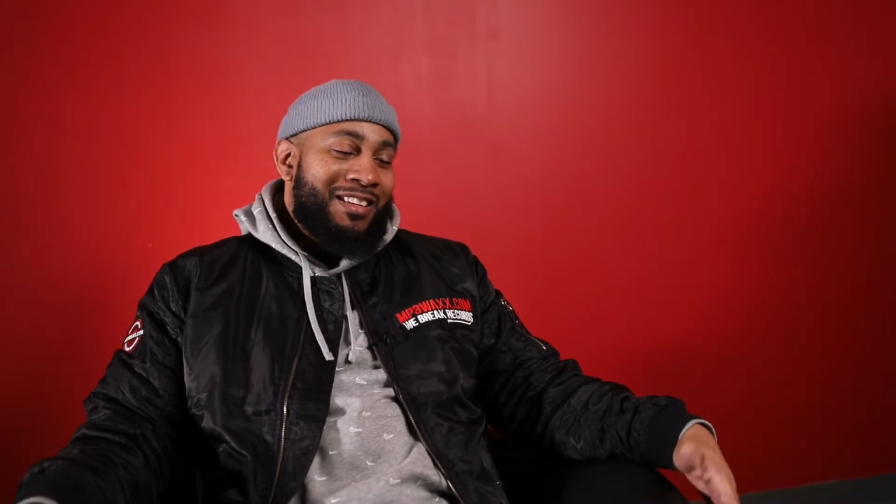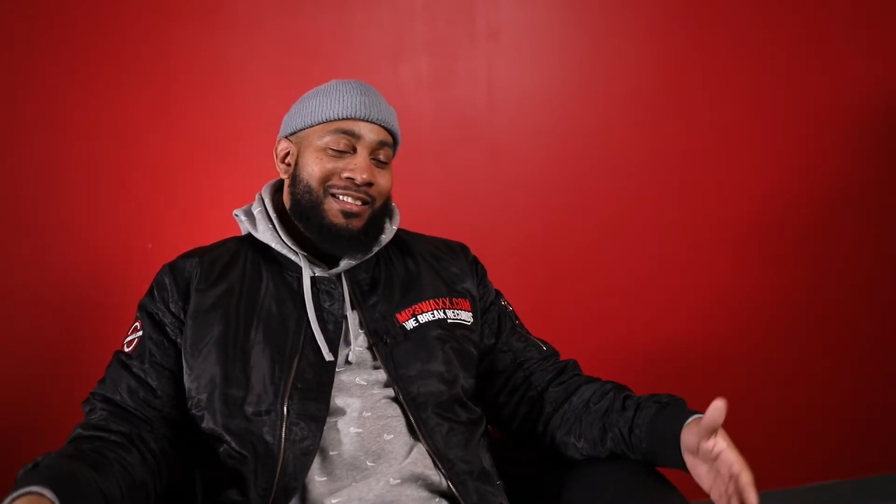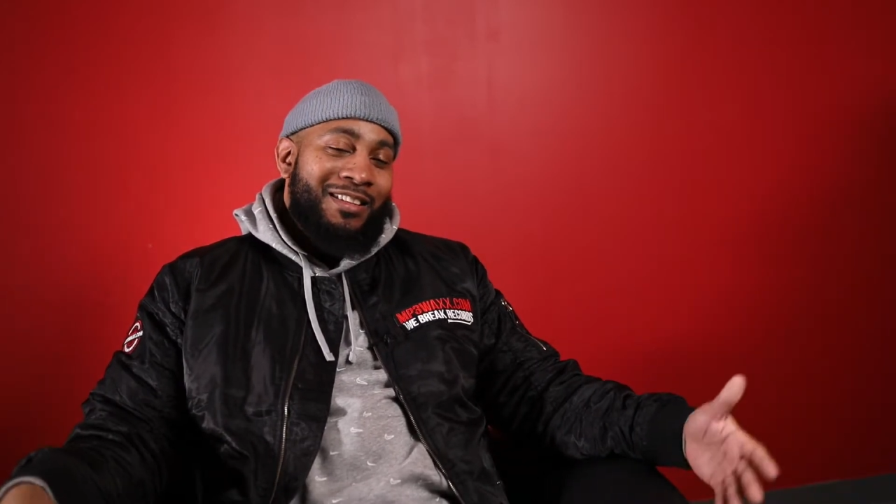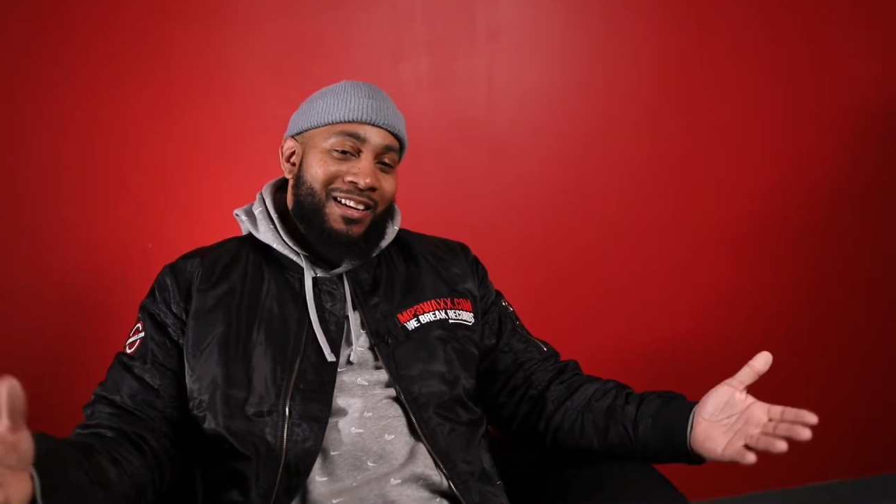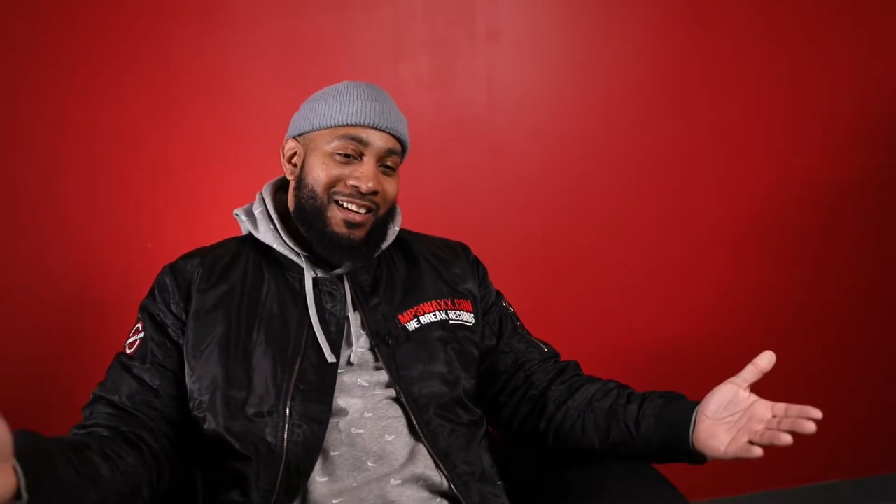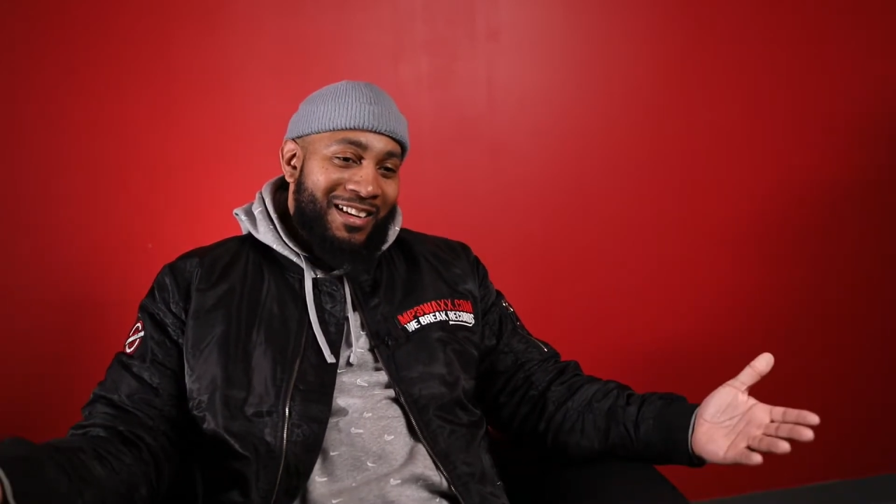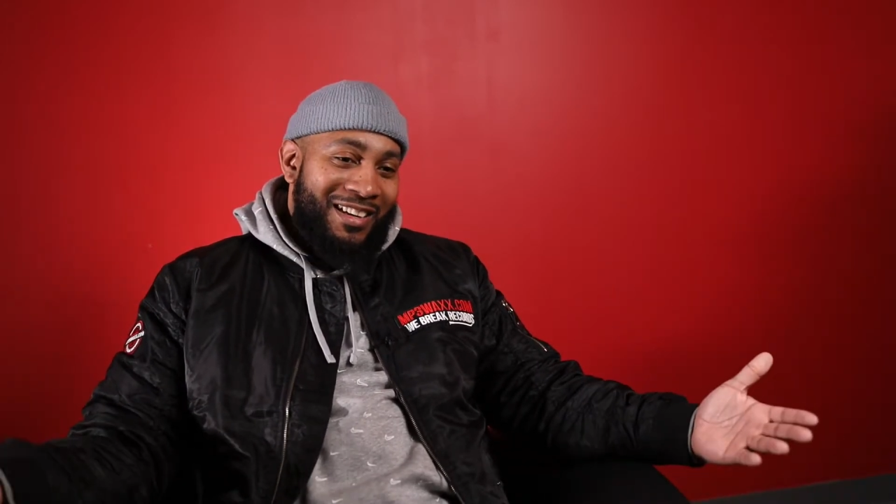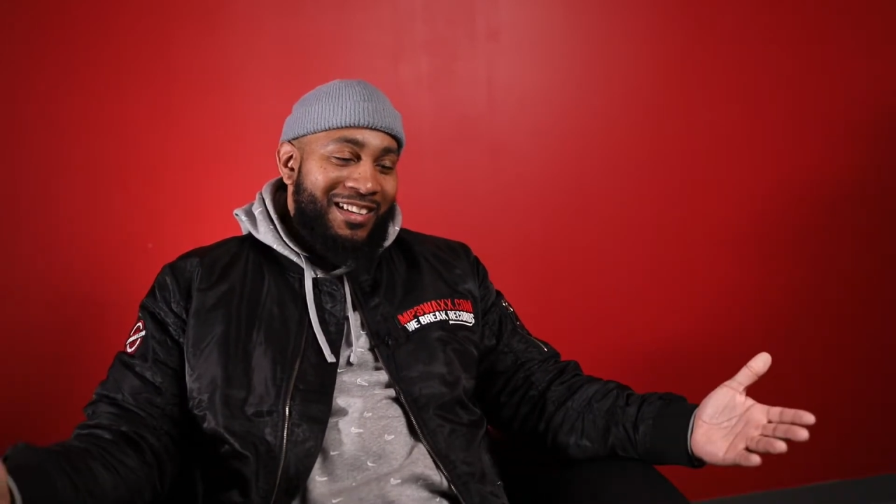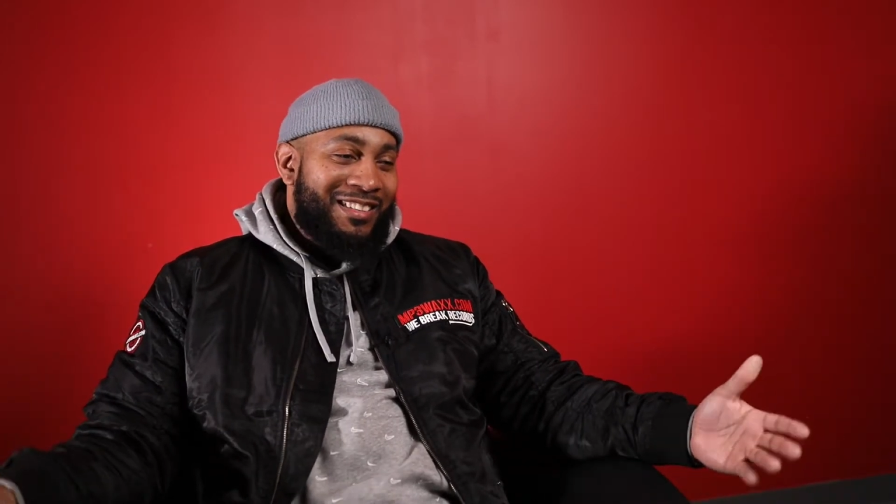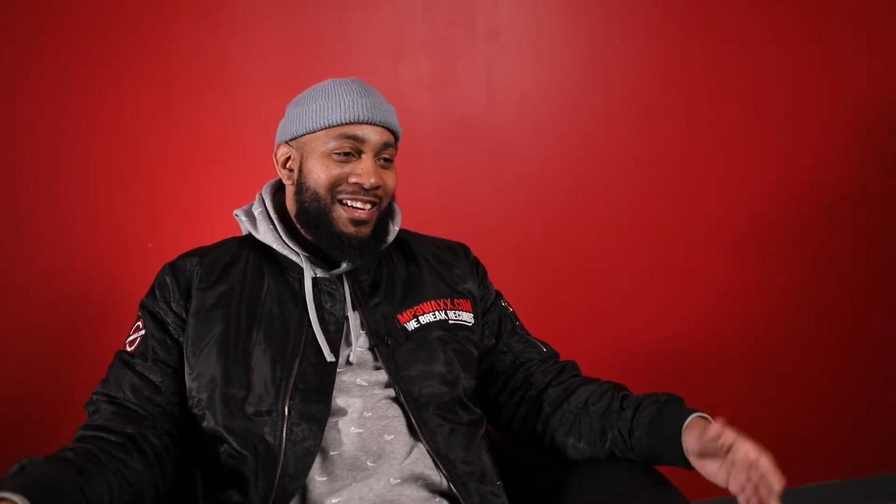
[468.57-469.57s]
that's looking at
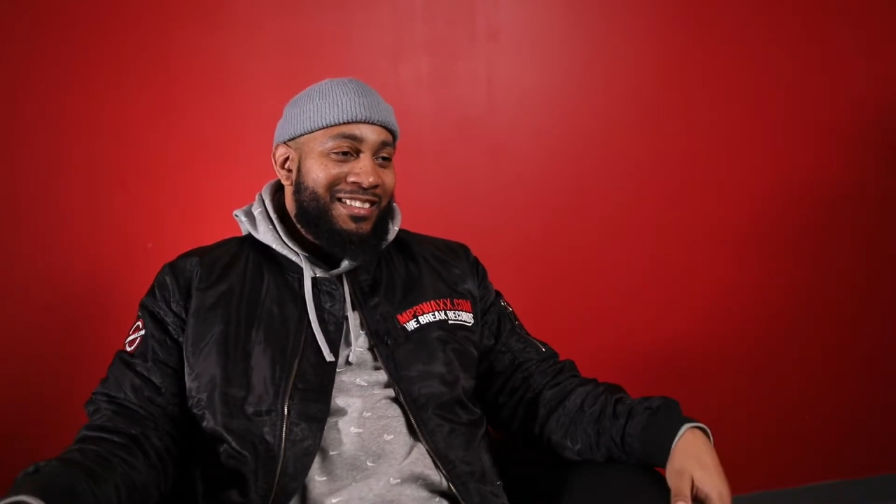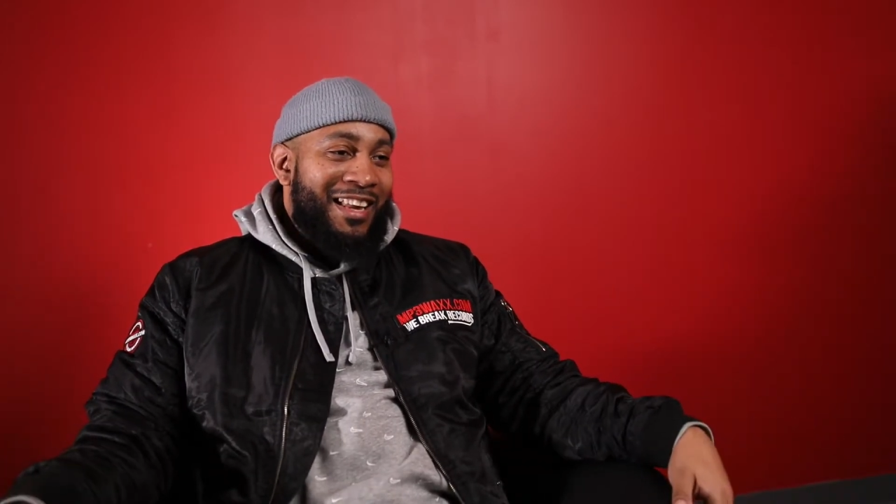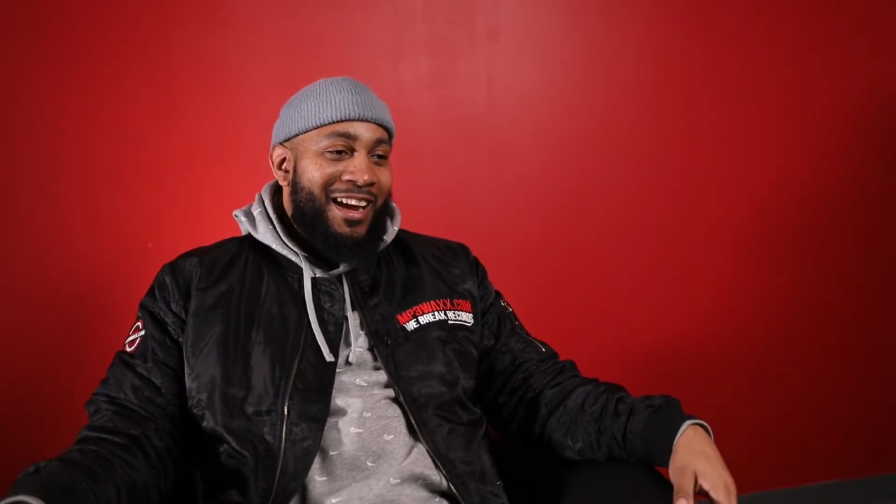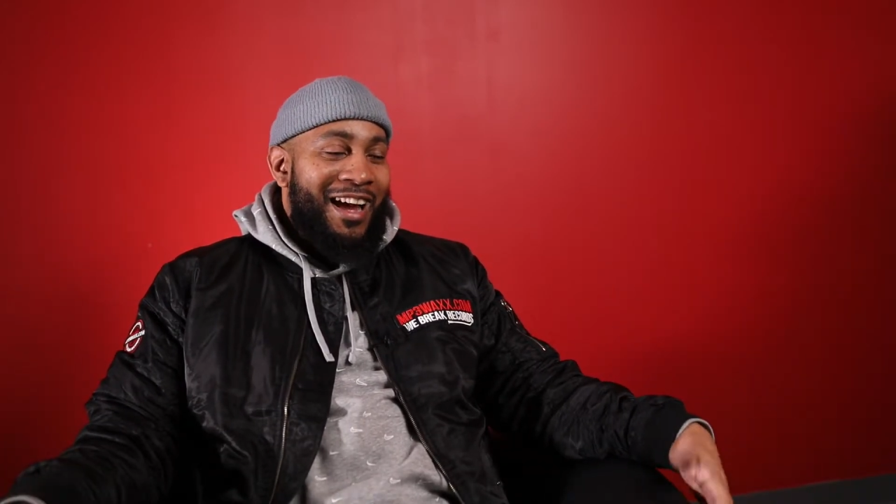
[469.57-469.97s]
D Js like,